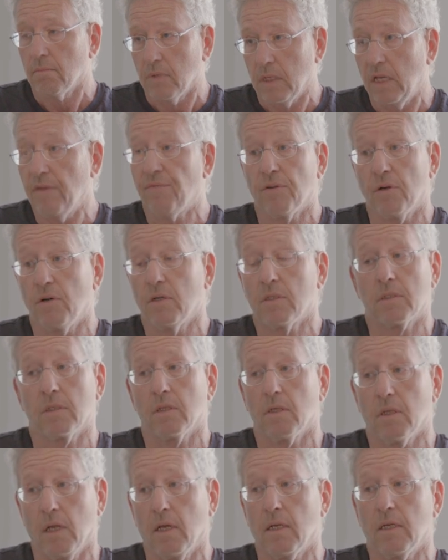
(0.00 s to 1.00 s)
if there is
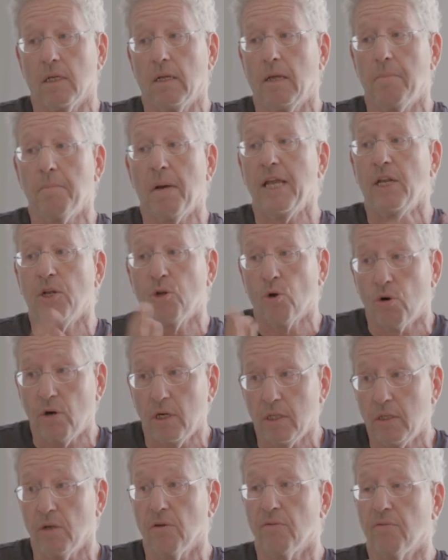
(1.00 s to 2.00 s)
a
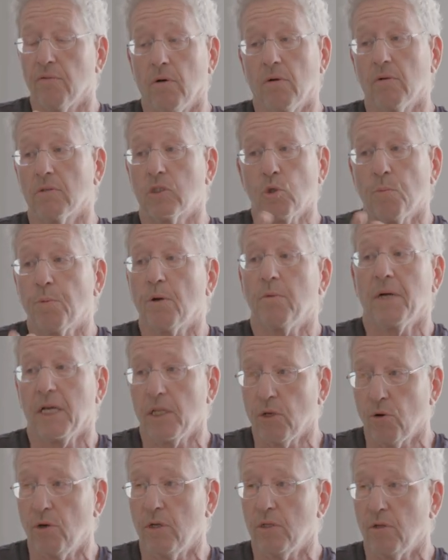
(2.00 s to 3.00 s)
minority of, or super
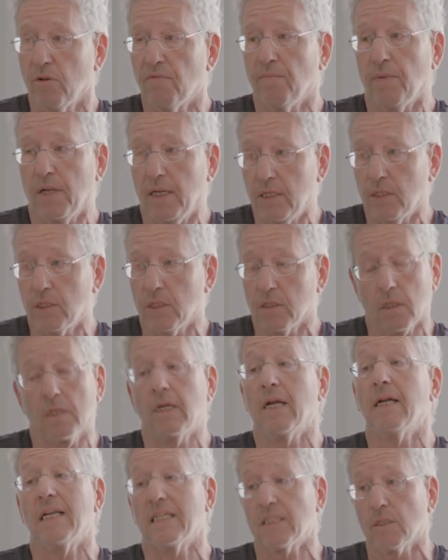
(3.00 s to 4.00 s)
minority of malicious,
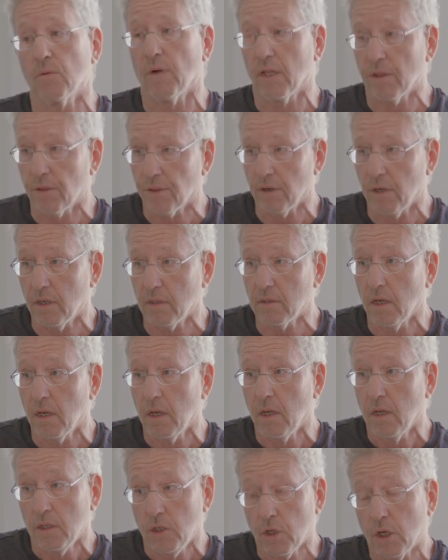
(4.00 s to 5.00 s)
less than one third,
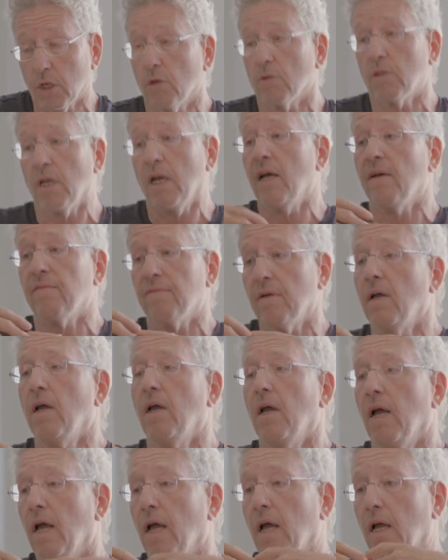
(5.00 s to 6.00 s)
you cannot have
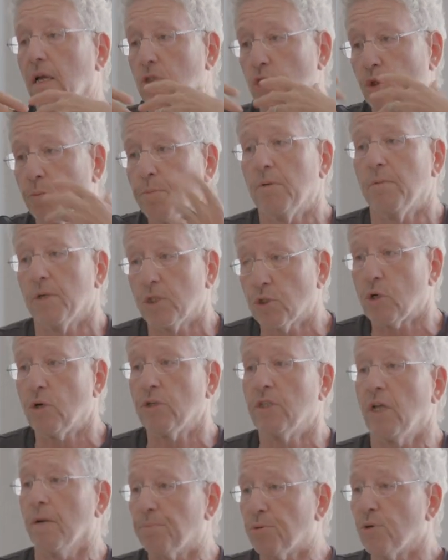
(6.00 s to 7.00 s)

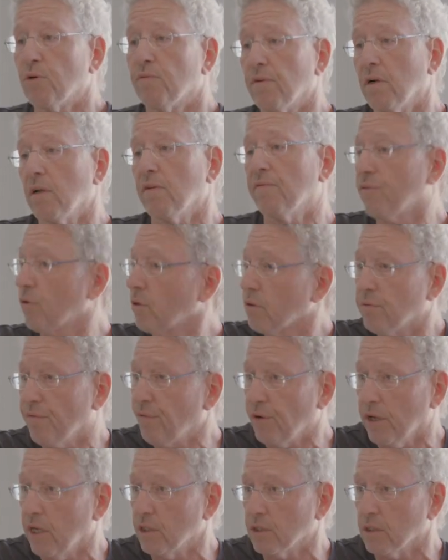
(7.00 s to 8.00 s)
supermajority approval for
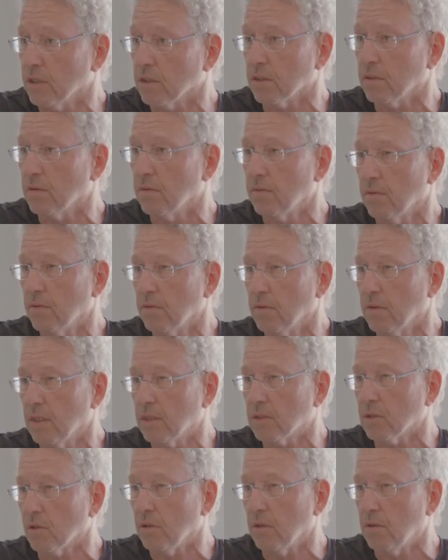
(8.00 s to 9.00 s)
equivocations.
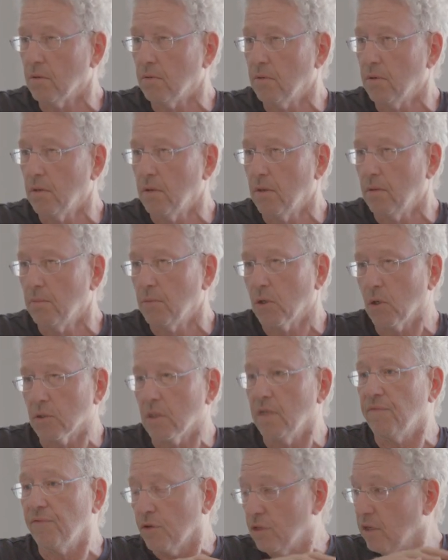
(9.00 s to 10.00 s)
That's all. Because
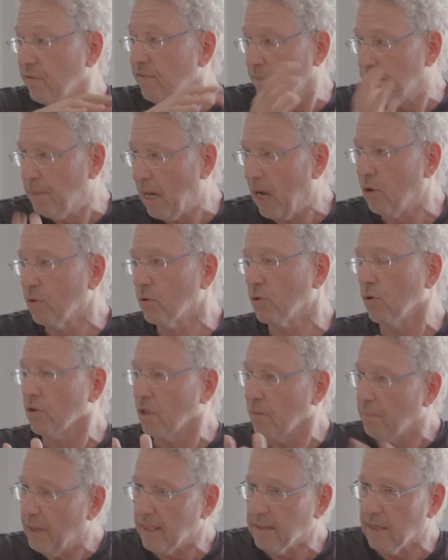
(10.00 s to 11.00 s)
if you have a bound on
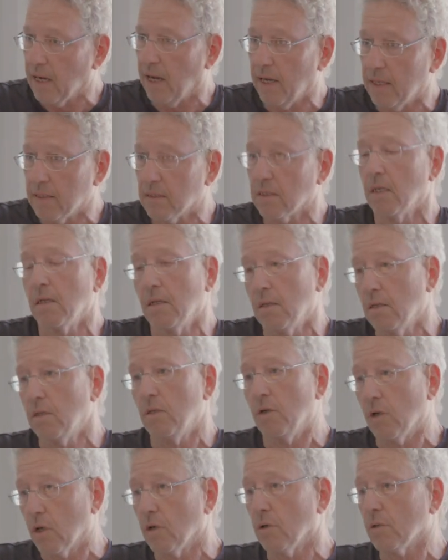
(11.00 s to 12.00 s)
the bad guys,
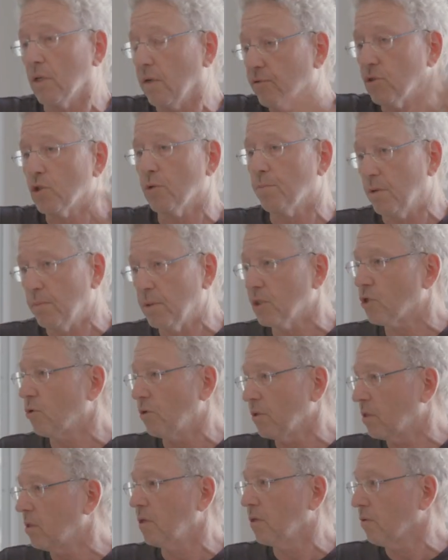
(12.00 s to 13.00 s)
you cannot have a
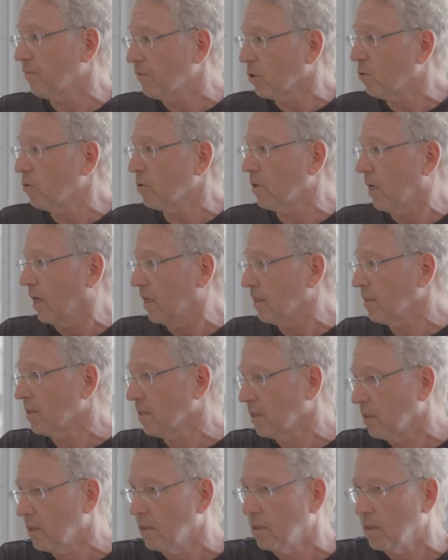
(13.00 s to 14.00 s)
supermajority of the good
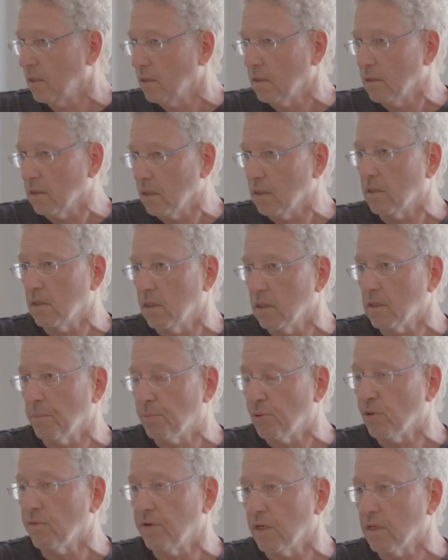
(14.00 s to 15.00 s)
guys that, that
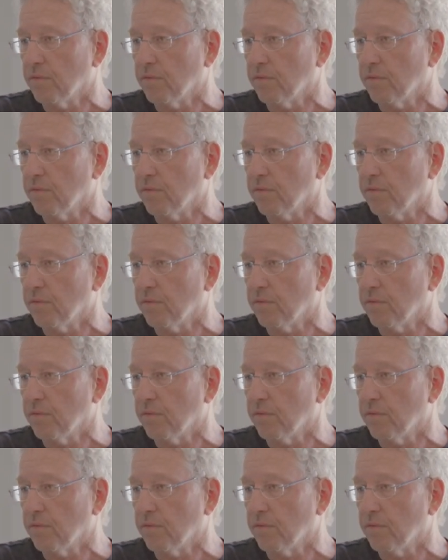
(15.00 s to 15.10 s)
approve an